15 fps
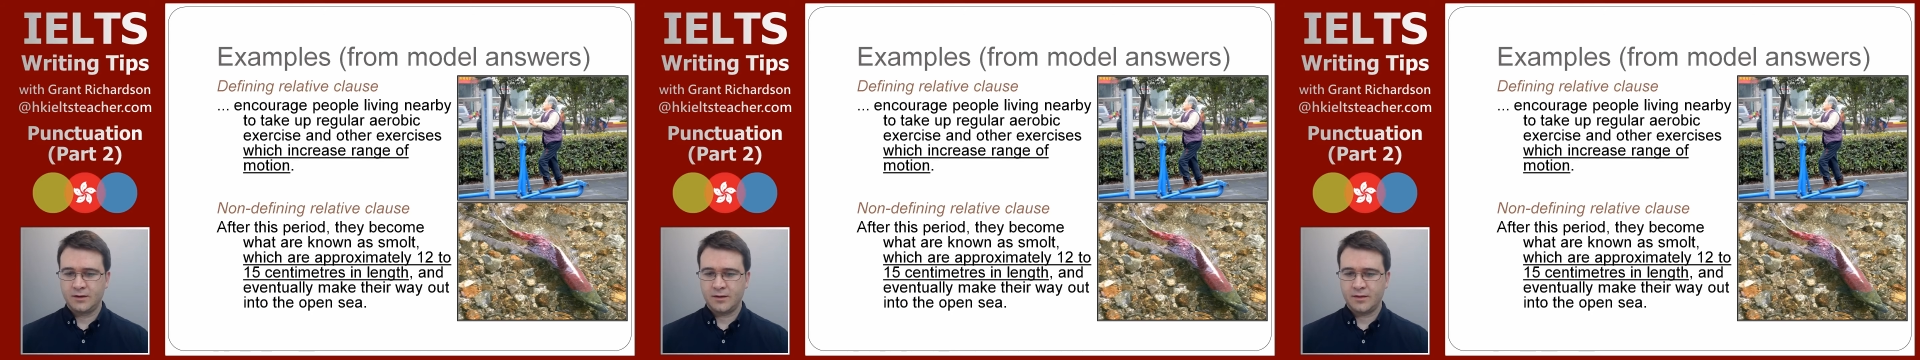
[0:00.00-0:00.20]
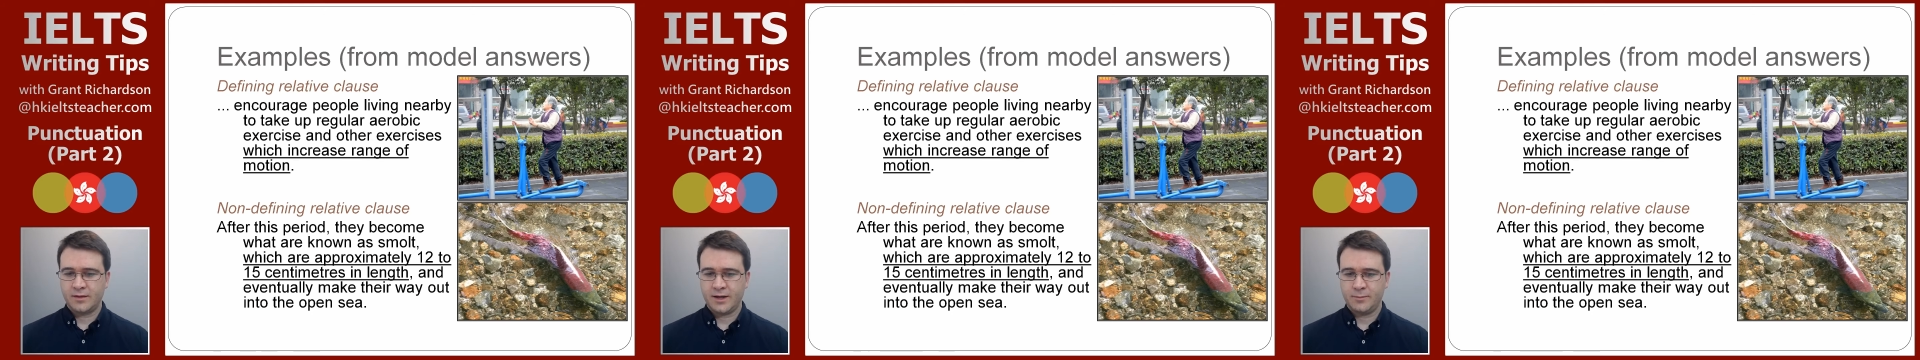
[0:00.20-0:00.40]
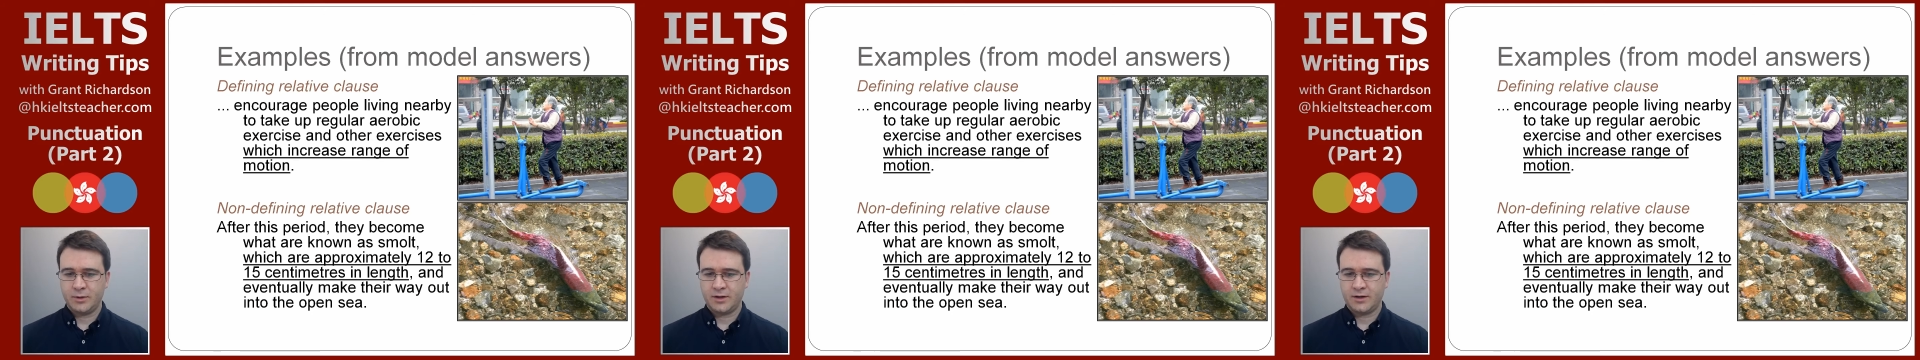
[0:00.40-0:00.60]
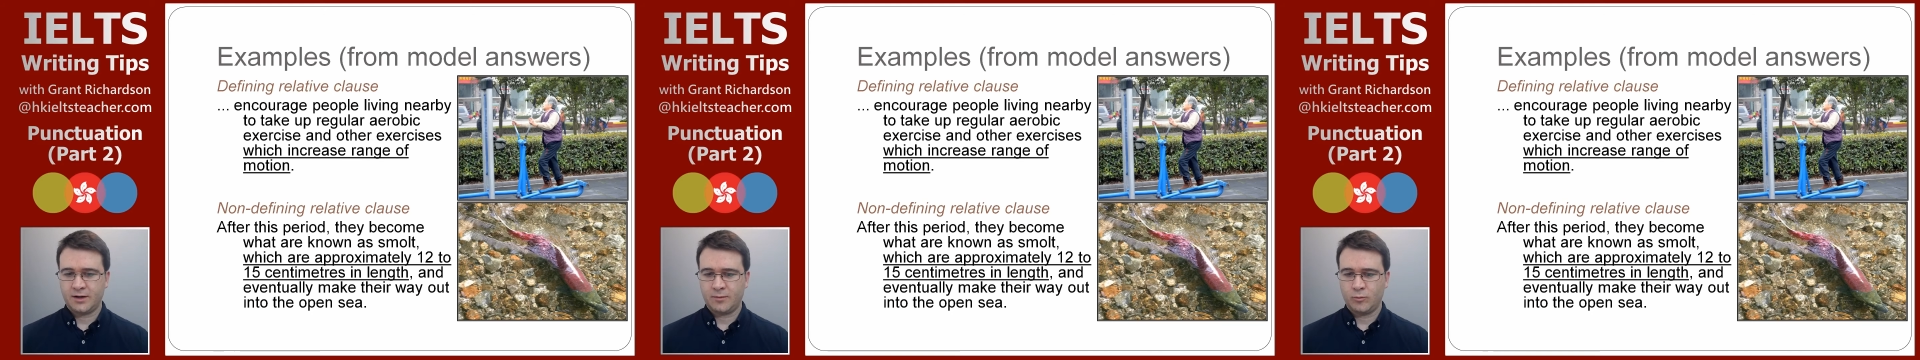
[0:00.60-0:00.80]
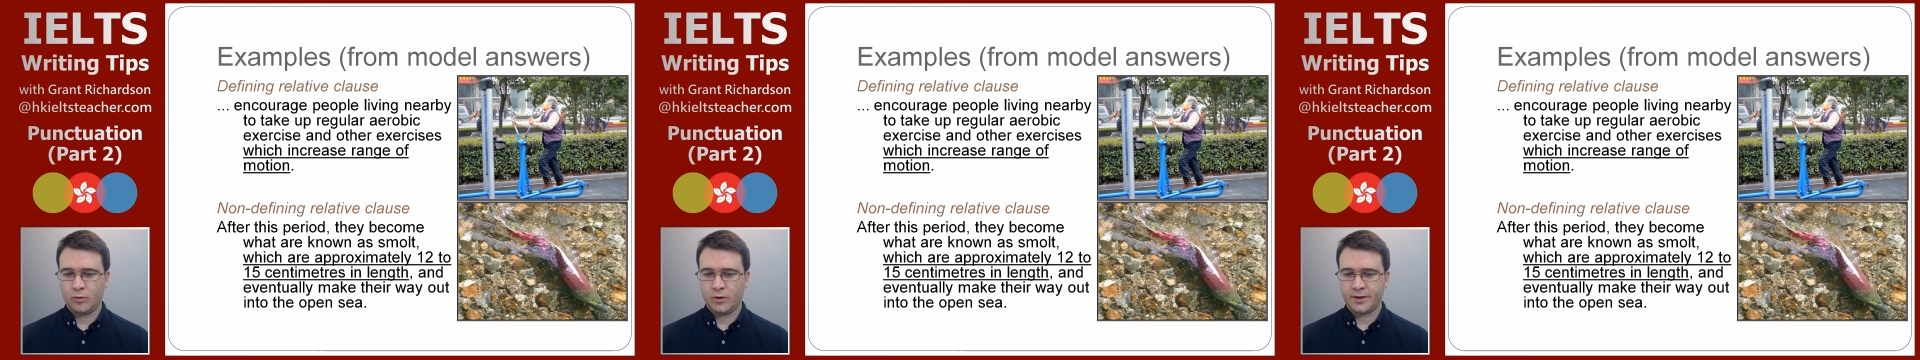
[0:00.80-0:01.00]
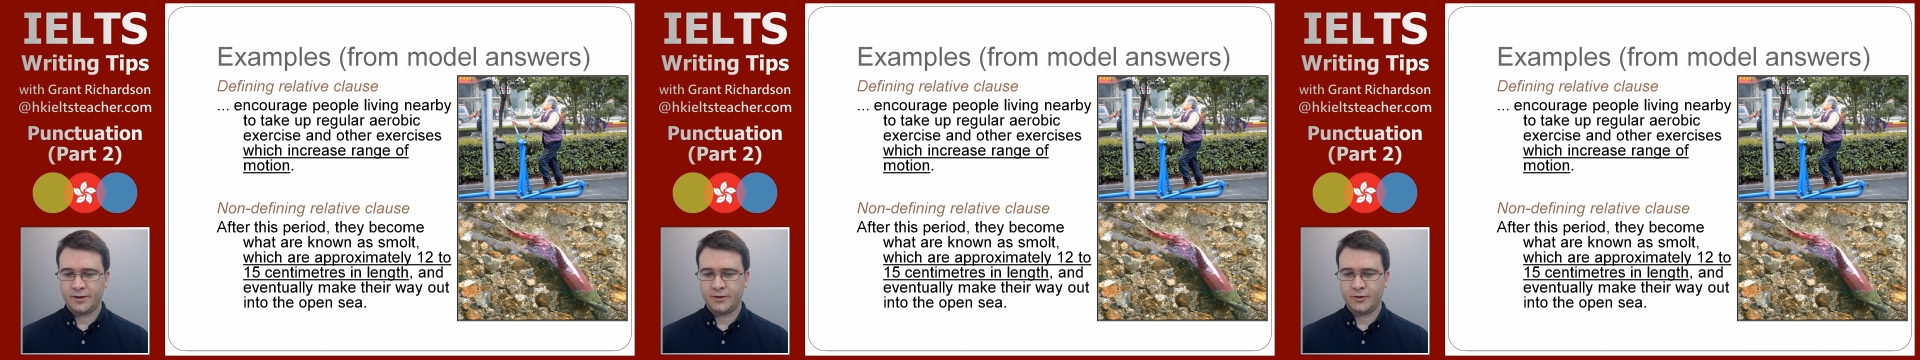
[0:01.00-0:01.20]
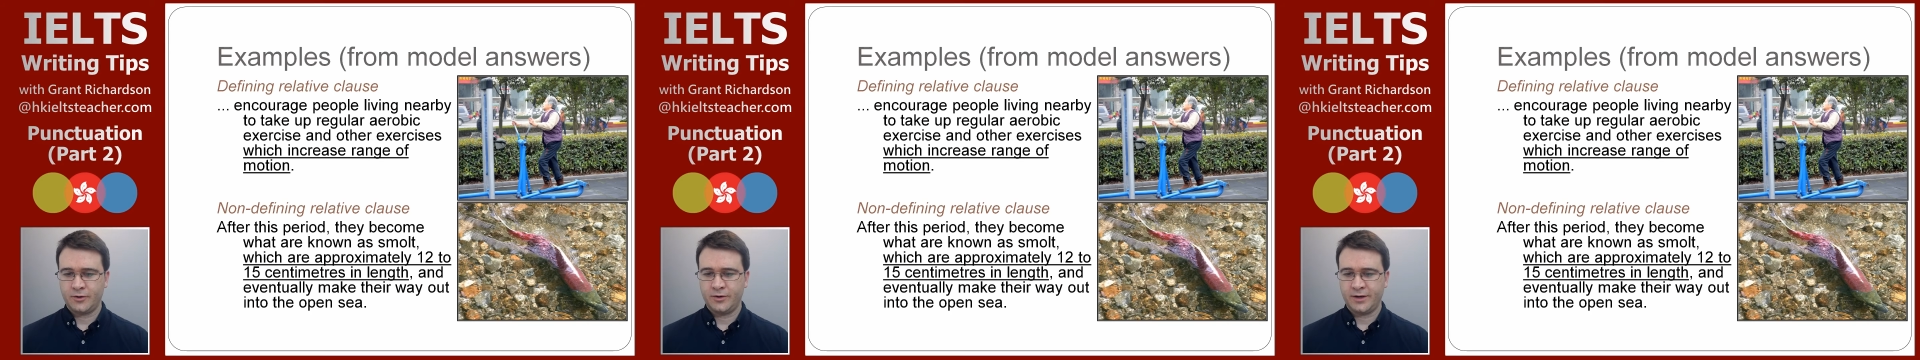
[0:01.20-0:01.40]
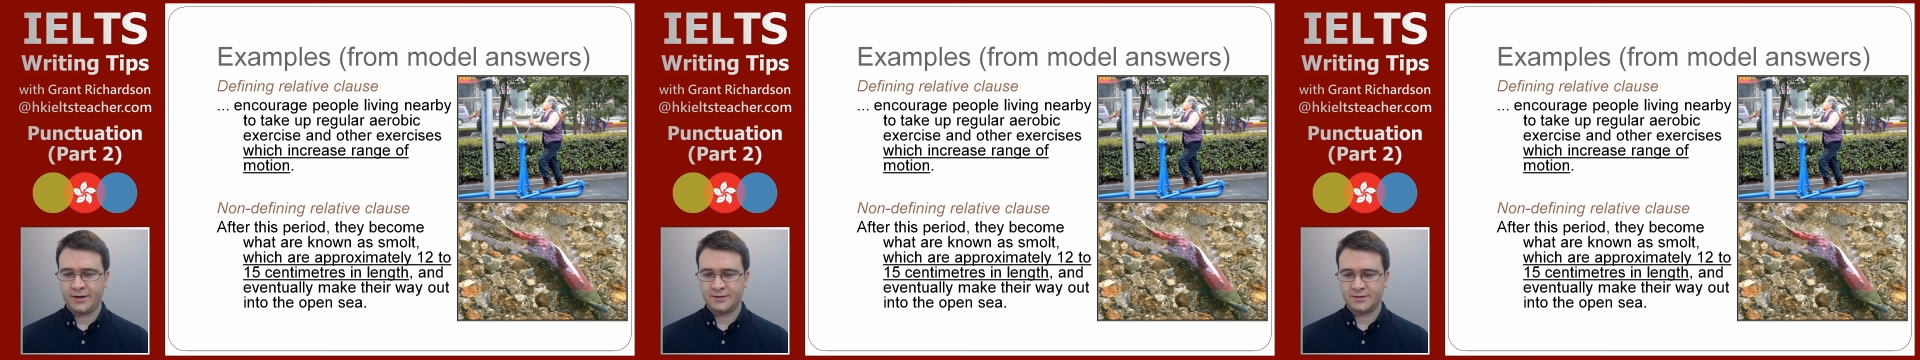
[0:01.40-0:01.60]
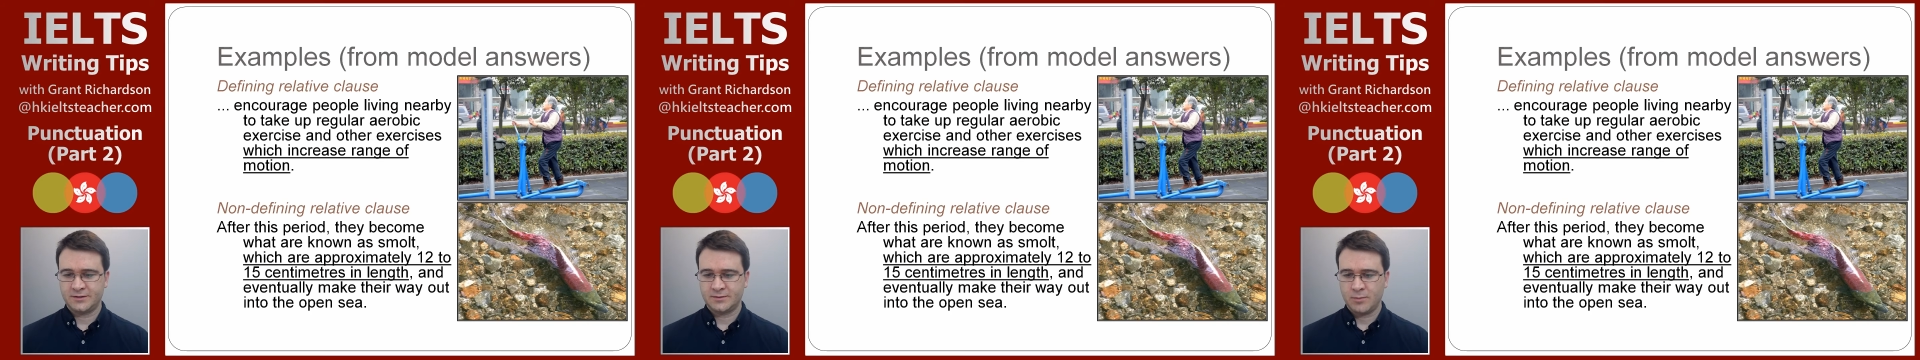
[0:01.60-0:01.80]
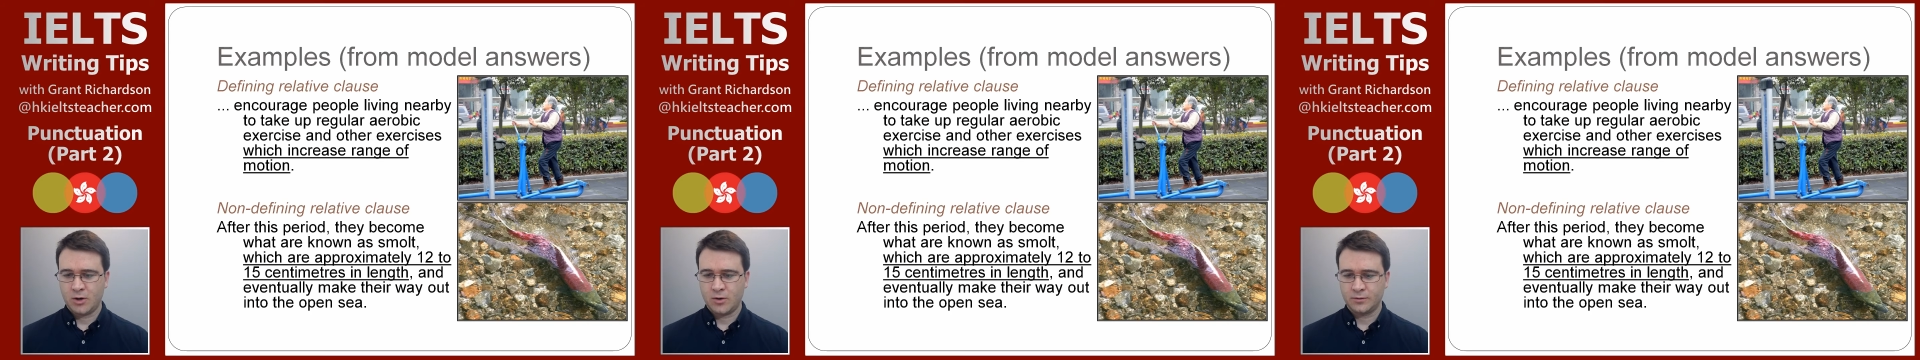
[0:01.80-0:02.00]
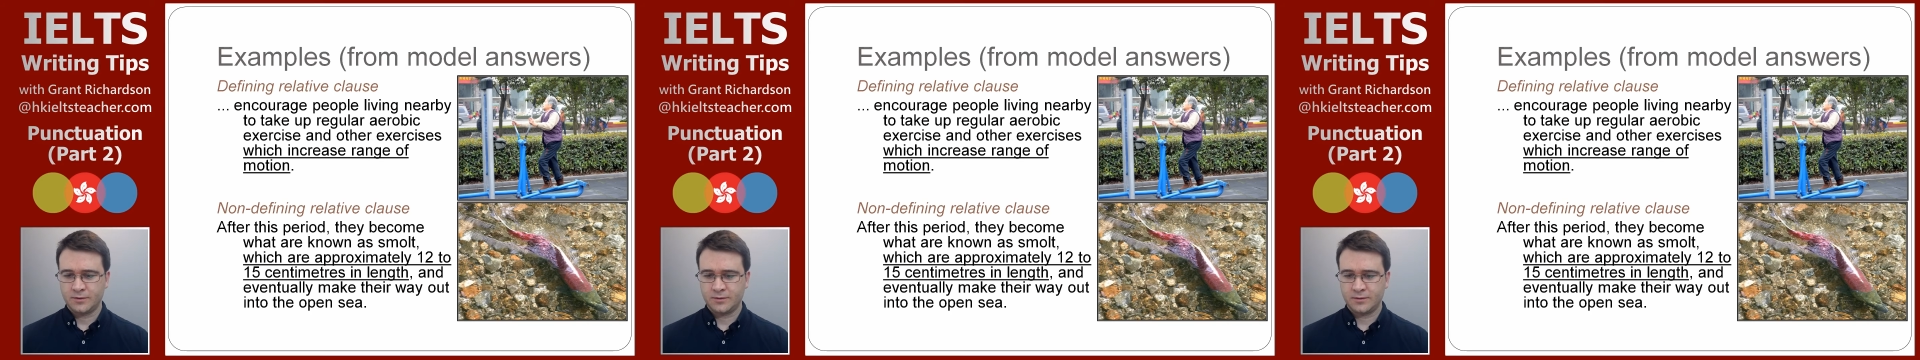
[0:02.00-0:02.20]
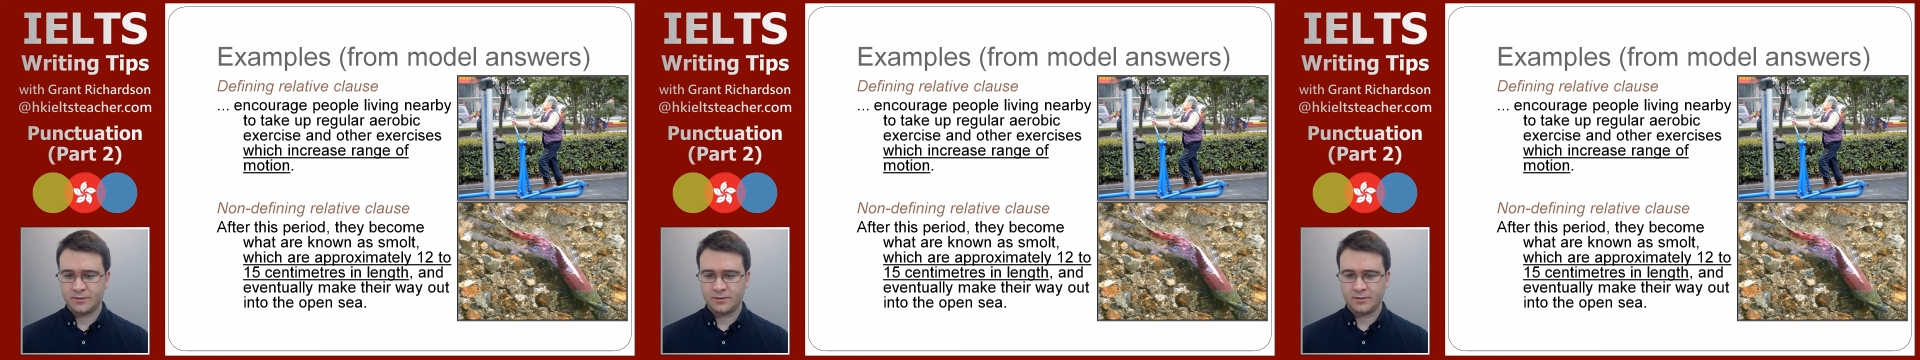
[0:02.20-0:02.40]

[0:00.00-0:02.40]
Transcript: They become what are known as smolt